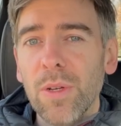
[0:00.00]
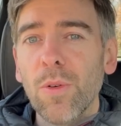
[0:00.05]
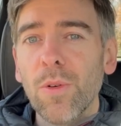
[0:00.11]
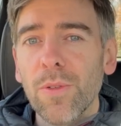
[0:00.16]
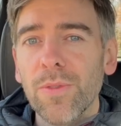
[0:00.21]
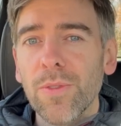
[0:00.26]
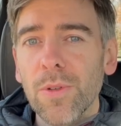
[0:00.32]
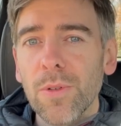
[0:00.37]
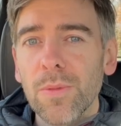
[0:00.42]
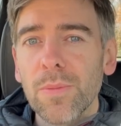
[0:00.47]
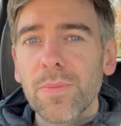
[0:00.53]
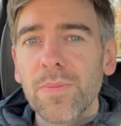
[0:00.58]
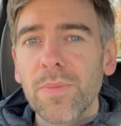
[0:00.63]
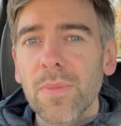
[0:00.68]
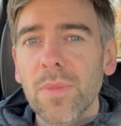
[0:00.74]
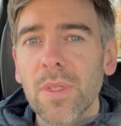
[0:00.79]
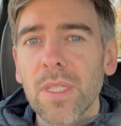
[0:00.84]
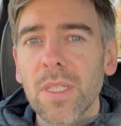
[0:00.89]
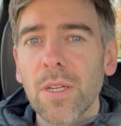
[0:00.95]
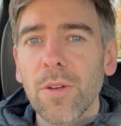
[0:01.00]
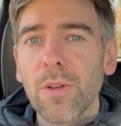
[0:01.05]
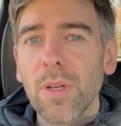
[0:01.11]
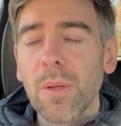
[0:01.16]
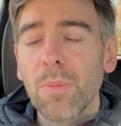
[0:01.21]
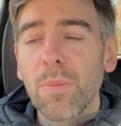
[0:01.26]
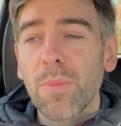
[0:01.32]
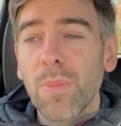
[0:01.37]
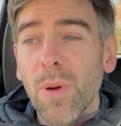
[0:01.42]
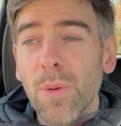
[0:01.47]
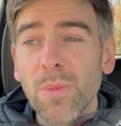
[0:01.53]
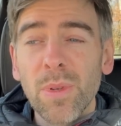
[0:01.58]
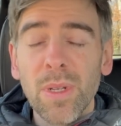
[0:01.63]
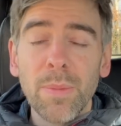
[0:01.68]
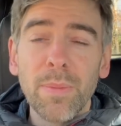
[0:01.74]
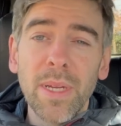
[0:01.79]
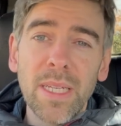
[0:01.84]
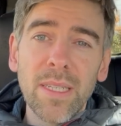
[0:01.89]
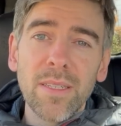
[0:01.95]
awful. So it
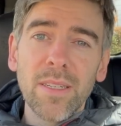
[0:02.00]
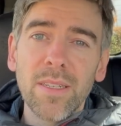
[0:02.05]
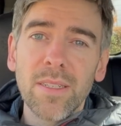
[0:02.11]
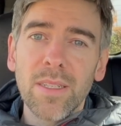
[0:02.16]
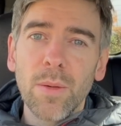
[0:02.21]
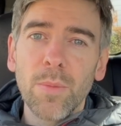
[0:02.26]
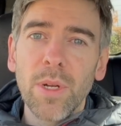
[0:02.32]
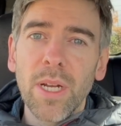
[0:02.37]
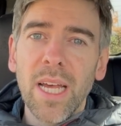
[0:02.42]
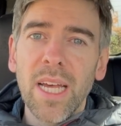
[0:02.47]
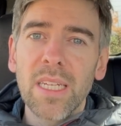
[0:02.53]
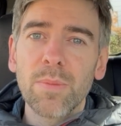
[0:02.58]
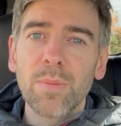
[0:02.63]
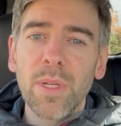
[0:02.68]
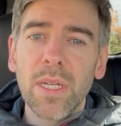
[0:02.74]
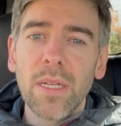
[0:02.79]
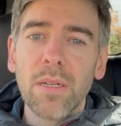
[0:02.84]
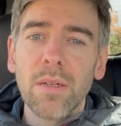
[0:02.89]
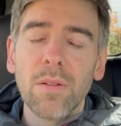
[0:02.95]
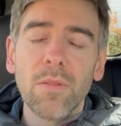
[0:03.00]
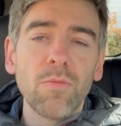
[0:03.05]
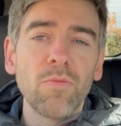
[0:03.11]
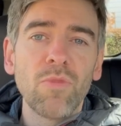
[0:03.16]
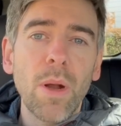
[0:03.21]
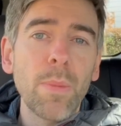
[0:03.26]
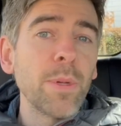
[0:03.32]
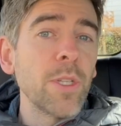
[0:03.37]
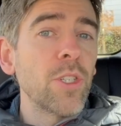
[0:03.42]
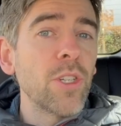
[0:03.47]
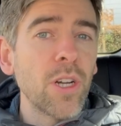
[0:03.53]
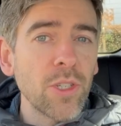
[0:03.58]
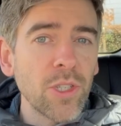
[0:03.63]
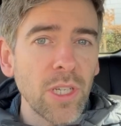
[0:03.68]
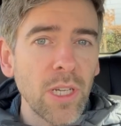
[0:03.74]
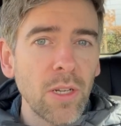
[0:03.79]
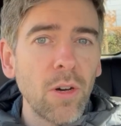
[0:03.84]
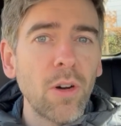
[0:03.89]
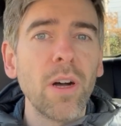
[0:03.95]
probably means that someone has been rapid
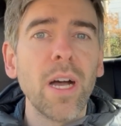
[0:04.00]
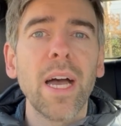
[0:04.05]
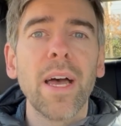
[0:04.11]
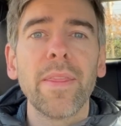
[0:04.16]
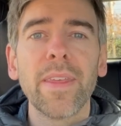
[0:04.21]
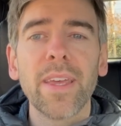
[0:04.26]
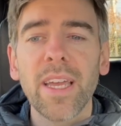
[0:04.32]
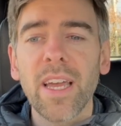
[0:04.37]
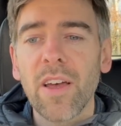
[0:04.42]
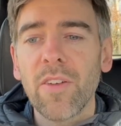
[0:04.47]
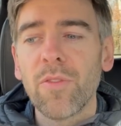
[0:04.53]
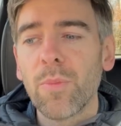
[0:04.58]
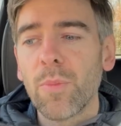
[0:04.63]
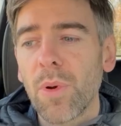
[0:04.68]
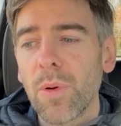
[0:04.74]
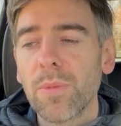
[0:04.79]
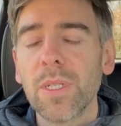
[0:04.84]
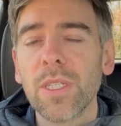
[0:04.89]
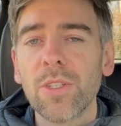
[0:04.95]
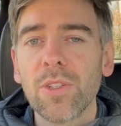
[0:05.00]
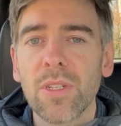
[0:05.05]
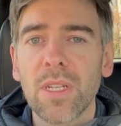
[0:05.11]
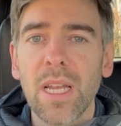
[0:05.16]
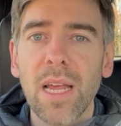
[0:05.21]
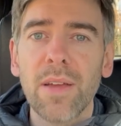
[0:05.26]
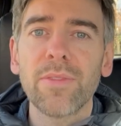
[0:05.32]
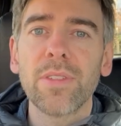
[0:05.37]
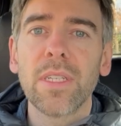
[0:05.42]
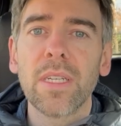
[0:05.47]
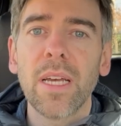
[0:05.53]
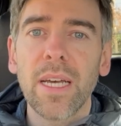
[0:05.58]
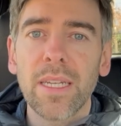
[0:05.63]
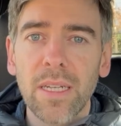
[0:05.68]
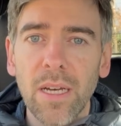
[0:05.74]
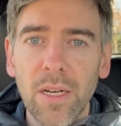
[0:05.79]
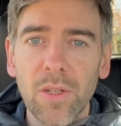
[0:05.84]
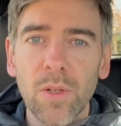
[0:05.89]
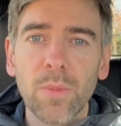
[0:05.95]
charging a lot and they have probably just left it at
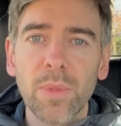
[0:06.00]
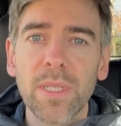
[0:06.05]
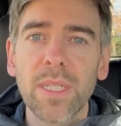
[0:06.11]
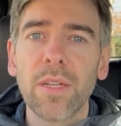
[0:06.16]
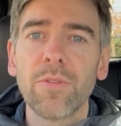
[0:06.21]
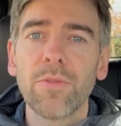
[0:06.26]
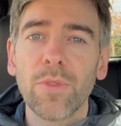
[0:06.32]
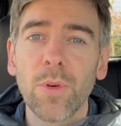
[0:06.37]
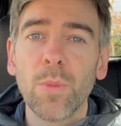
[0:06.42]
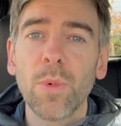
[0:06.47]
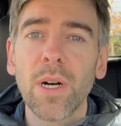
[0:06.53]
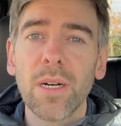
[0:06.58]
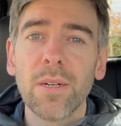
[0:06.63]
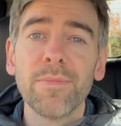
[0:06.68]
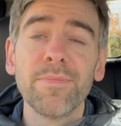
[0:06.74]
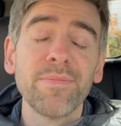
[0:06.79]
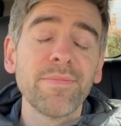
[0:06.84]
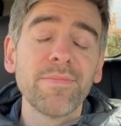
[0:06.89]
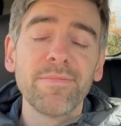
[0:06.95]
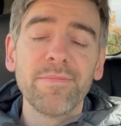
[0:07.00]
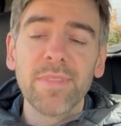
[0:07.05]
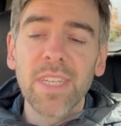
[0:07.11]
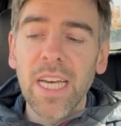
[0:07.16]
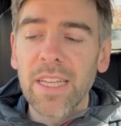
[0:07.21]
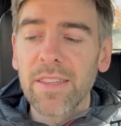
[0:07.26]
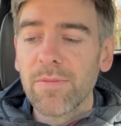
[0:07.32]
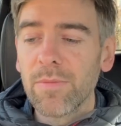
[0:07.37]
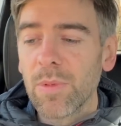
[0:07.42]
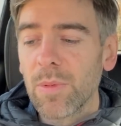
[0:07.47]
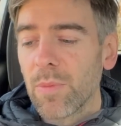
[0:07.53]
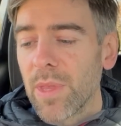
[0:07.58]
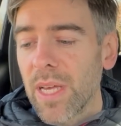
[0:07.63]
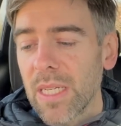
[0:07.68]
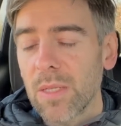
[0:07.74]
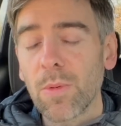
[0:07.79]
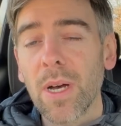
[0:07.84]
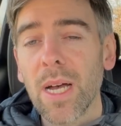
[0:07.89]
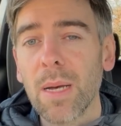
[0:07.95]
100% for a while. And
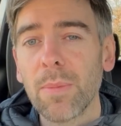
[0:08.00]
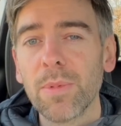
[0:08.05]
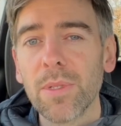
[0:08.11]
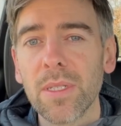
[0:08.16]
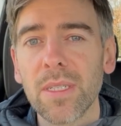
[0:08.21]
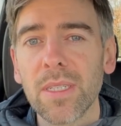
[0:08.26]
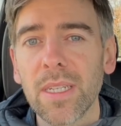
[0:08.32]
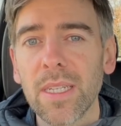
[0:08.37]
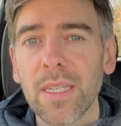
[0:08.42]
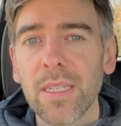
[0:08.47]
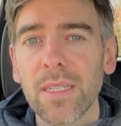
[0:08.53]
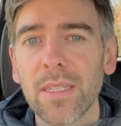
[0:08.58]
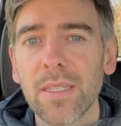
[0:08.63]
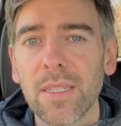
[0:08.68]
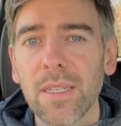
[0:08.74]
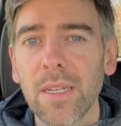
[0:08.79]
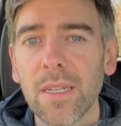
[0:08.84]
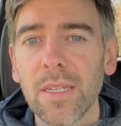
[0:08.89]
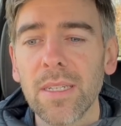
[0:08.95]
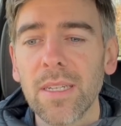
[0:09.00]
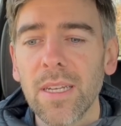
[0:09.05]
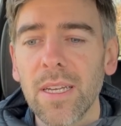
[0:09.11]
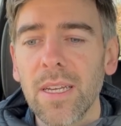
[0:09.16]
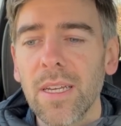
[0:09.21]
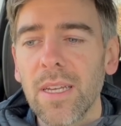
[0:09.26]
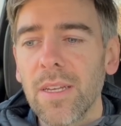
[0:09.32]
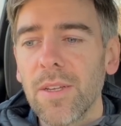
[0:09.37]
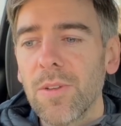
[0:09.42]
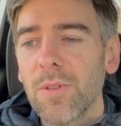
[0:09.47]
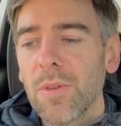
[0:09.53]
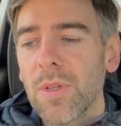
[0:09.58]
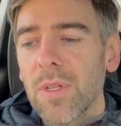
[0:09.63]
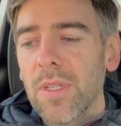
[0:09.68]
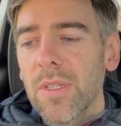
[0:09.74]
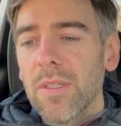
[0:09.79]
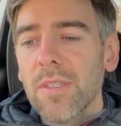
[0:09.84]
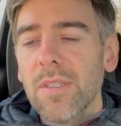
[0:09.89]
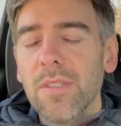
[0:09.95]
that's what happens. It's,
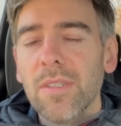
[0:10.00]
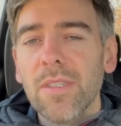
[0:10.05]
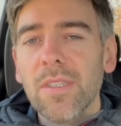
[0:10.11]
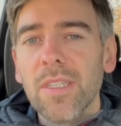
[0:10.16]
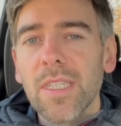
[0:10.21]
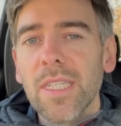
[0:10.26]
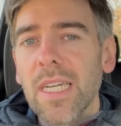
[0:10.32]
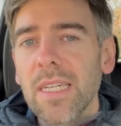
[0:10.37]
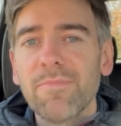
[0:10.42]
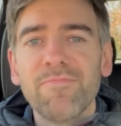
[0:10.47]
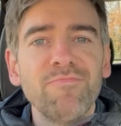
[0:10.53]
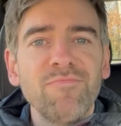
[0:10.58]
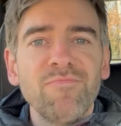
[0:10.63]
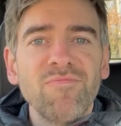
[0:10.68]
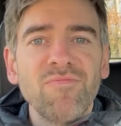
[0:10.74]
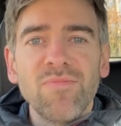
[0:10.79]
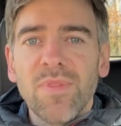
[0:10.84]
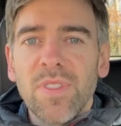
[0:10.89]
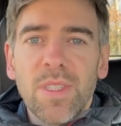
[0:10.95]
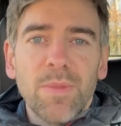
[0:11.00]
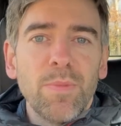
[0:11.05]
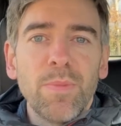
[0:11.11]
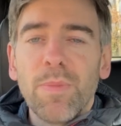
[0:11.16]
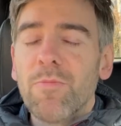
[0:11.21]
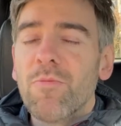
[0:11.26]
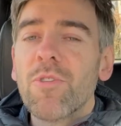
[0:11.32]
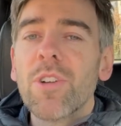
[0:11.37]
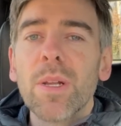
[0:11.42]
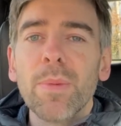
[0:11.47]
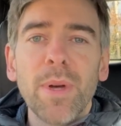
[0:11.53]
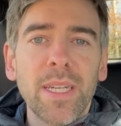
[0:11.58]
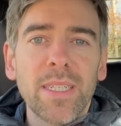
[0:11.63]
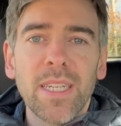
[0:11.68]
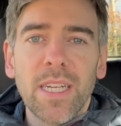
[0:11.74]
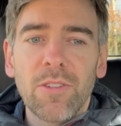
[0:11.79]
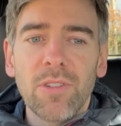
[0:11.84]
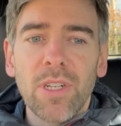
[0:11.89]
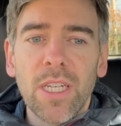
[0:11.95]
yeah, really bad
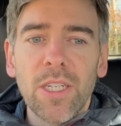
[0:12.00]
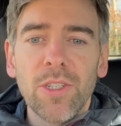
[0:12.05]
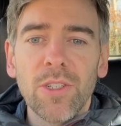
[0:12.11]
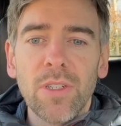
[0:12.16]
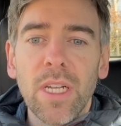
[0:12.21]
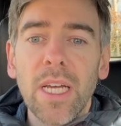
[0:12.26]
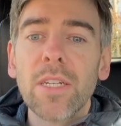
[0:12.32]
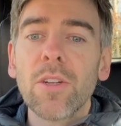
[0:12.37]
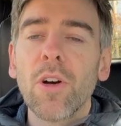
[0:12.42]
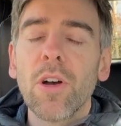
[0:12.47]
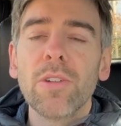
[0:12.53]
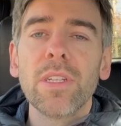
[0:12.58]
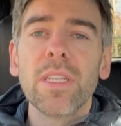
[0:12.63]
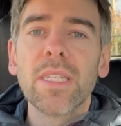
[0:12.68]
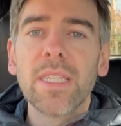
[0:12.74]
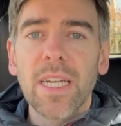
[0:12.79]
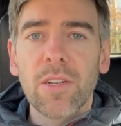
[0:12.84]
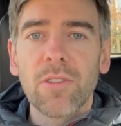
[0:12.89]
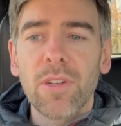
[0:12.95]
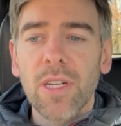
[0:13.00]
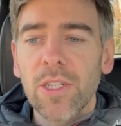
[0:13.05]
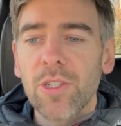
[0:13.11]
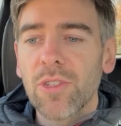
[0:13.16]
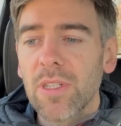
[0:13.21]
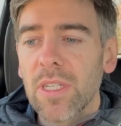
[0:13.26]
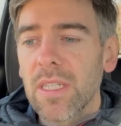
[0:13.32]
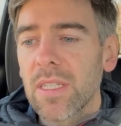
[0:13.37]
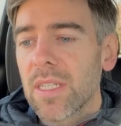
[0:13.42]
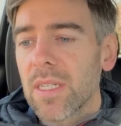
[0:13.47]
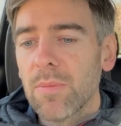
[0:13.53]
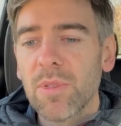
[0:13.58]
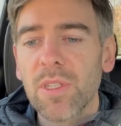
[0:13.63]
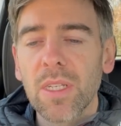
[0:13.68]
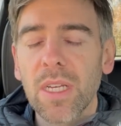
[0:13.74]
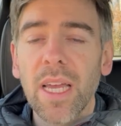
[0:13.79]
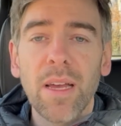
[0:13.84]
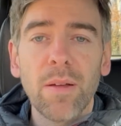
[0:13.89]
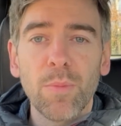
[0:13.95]
degradation, and not only the degradation, it seems
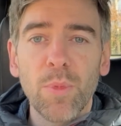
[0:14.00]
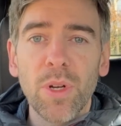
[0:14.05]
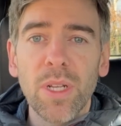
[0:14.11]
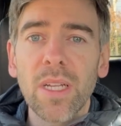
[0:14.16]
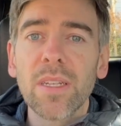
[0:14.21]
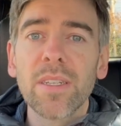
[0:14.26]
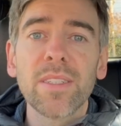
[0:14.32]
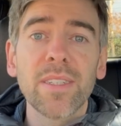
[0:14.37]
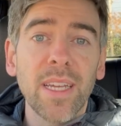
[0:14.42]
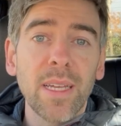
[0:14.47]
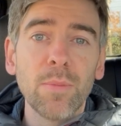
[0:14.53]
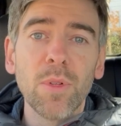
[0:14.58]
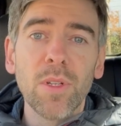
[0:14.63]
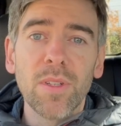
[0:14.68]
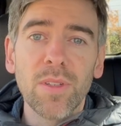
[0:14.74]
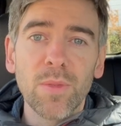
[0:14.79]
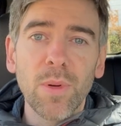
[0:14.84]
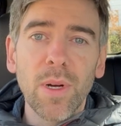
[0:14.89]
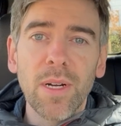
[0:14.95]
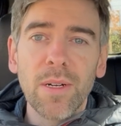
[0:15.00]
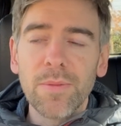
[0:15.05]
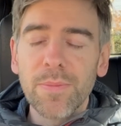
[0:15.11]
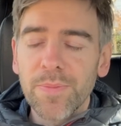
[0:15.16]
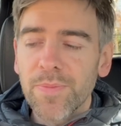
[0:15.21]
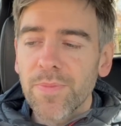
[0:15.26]
to get pretty unstable as well.